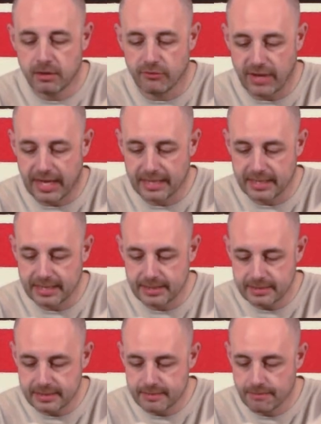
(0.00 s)
There's
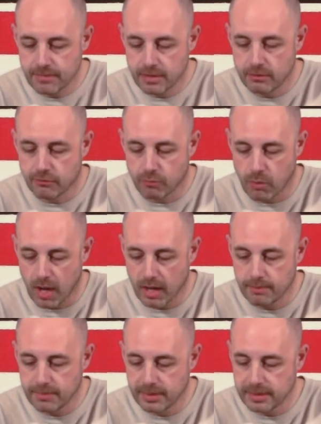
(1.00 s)
Aliens, there's
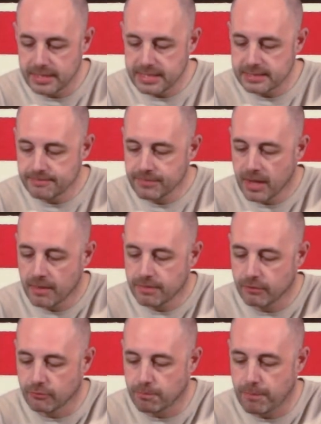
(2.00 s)
Rockabillys,
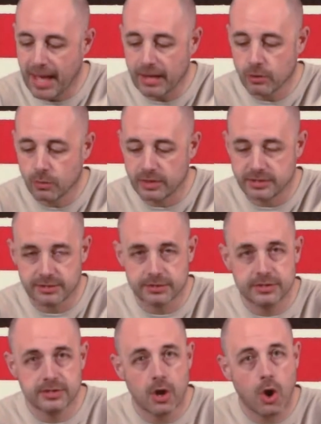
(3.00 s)
there's Battle
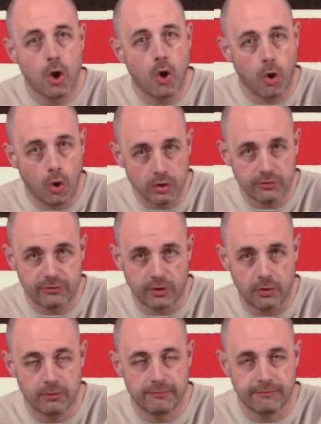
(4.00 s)
Wizards,
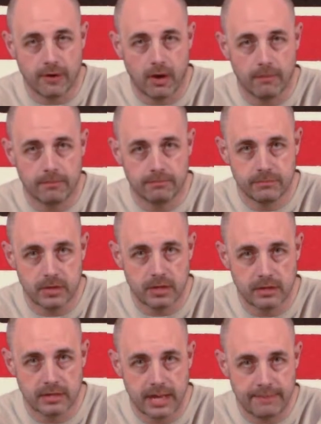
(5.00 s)
also from
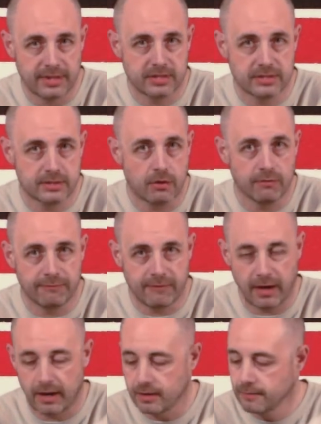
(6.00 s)
the epic
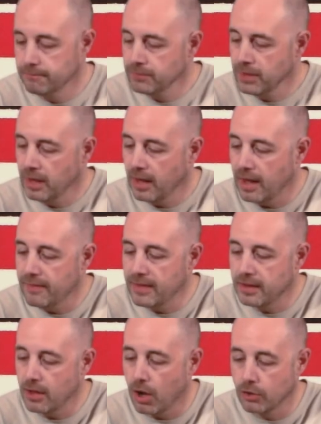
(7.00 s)
Skullfire, and
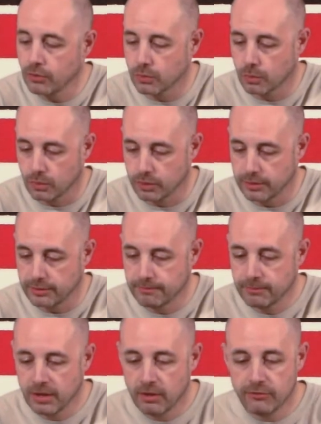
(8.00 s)
then Underworld.
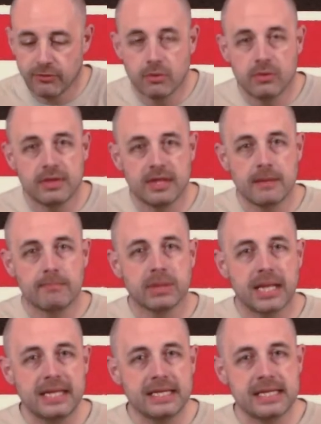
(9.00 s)
So they
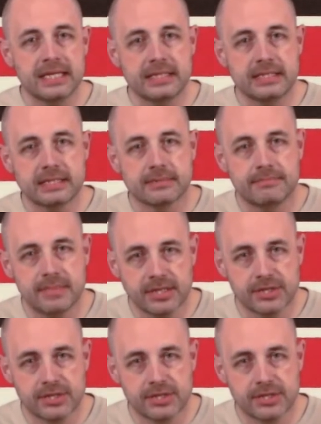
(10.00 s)
blend in some